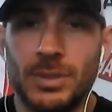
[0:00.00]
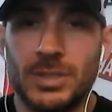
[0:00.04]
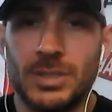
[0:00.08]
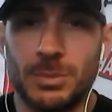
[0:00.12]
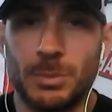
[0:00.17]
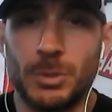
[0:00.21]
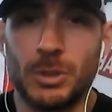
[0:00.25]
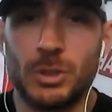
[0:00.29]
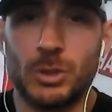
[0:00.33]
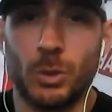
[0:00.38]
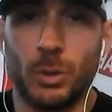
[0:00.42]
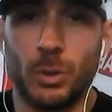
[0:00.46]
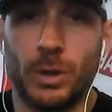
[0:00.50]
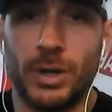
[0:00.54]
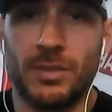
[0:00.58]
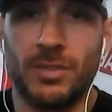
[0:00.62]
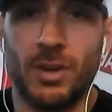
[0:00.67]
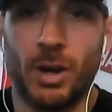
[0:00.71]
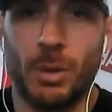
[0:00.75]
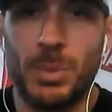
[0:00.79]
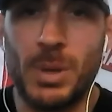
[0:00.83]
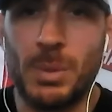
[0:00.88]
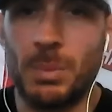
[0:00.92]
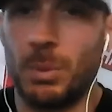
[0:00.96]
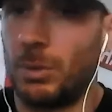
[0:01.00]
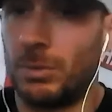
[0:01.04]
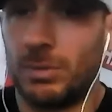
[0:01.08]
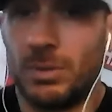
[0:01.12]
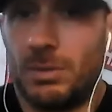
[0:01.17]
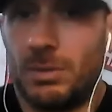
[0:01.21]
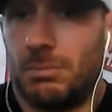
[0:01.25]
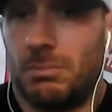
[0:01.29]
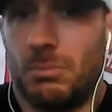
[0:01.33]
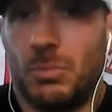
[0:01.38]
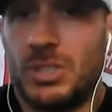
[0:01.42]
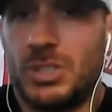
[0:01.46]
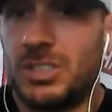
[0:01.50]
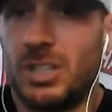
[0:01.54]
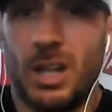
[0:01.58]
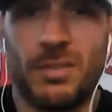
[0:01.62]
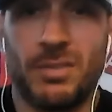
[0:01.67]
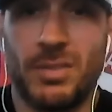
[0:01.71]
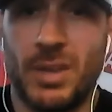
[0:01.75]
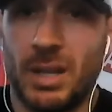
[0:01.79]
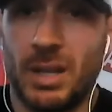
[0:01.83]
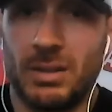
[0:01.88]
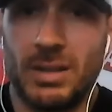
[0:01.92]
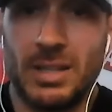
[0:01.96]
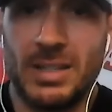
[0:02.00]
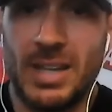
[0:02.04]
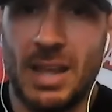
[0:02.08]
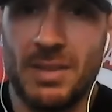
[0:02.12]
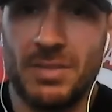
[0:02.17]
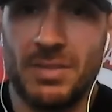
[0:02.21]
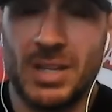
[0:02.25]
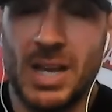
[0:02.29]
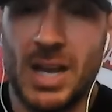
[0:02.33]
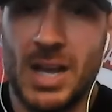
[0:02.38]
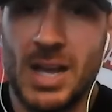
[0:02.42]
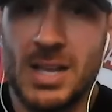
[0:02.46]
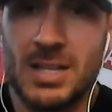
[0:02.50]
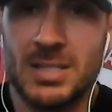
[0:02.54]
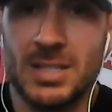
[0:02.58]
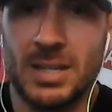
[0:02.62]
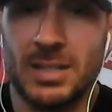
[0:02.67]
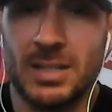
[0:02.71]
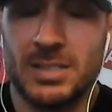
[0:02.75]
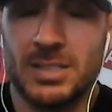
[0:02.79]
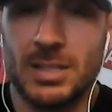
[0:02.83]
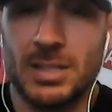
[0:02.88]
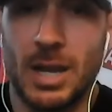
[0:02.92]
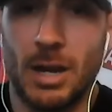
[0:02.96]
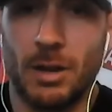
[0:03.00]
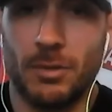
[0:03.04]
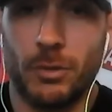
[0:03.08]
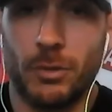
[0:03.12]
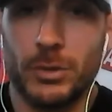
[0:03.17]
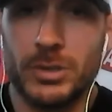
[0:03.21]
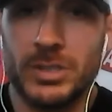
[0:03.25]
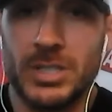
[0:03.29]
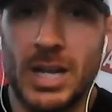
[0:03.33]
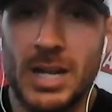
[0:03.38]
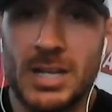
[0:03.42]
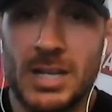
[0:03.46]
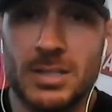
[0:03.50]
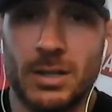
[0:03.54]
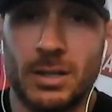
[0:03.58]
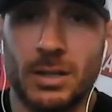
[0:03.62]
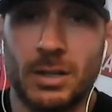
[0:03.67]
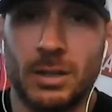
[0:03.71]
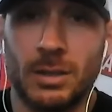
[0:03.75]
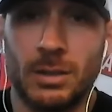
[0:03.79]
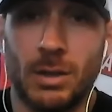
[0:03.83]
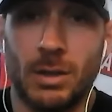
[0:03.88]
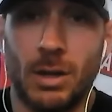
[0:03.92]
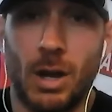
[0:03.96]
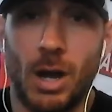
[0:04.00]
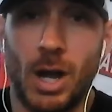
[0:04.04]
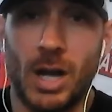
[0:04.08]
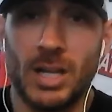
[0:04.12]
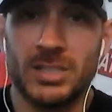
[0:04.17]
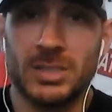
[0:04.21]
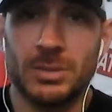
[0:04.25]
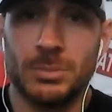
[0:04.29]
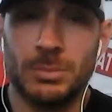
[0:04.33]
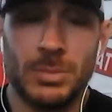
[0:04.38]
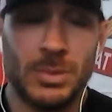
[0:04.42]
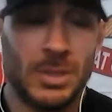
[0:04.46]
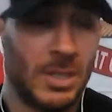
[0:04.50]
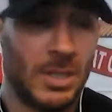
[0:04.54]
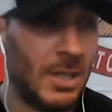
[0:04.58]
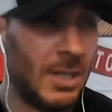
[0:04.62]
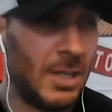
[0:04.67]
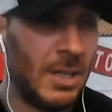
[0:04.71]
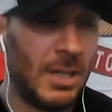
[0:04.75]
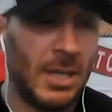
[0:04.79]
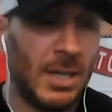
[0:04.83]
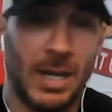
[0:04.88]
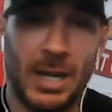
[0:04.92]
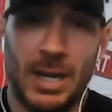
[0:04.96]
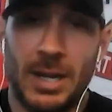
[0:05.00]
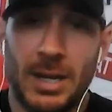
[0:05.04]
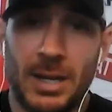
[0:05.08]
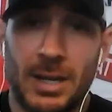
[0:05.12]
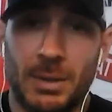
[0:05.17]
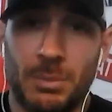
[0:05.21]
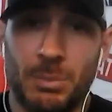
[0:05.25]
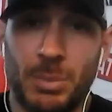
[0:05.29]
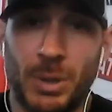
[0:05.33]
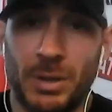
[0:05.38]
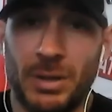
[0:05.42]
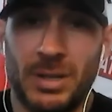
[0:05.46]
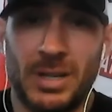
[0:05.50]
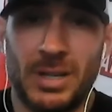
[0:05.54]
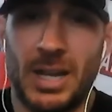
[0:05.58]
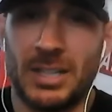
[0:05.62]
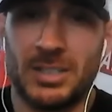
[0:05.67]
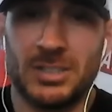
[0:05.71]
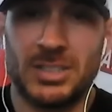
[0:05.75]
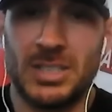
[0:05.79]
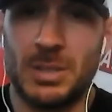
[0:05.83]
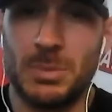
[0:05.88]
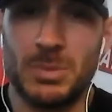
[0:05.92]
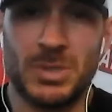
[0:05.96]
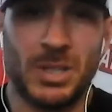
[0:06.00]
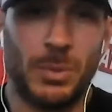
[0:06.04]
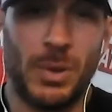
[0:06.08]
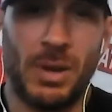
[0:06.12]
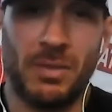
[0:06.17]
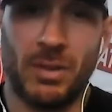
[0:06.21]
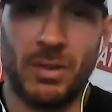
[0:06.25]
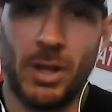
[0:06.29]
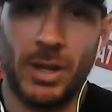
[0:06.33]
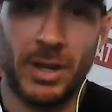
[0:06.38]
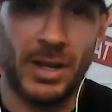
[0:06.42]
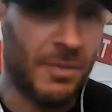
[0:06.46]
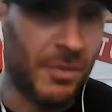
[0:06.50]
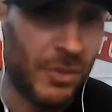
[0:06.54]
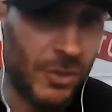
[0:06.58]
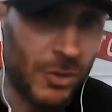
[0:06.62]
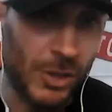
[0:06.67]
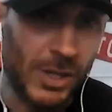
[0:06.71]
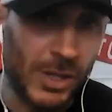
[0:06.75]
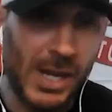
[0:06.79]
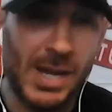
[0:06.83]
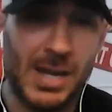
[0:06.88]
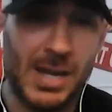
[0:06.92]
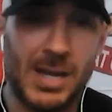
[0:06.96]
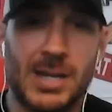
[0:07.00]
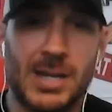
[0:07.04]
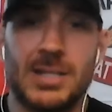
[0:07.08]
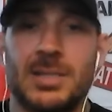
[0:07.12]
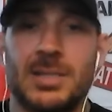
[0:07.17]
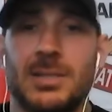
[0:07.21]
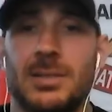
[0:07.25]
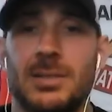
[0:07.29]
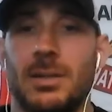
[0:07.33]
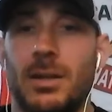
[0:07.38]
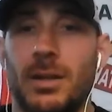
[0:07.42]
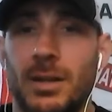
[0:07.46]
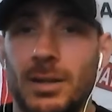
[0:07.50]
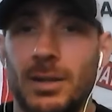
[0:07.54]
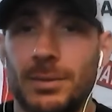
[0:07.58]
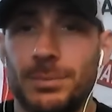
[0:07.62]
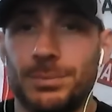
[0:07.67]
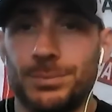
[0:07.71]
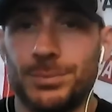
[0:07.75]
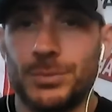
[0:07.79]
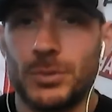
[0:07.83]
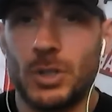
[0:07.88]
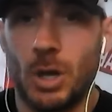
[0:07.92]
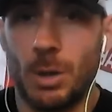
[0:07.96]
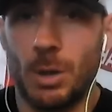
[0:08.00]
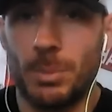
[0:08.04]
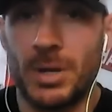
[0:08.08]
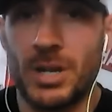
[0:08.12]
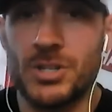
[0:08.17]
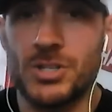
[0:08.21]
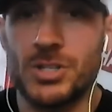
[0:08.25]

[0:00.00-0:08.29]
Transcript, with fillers: Is the majority of our people. We still have Navy guys and Air Force guys that are awesome. But yeah, it just seems like we have a lot of infantry guys, a lot of combat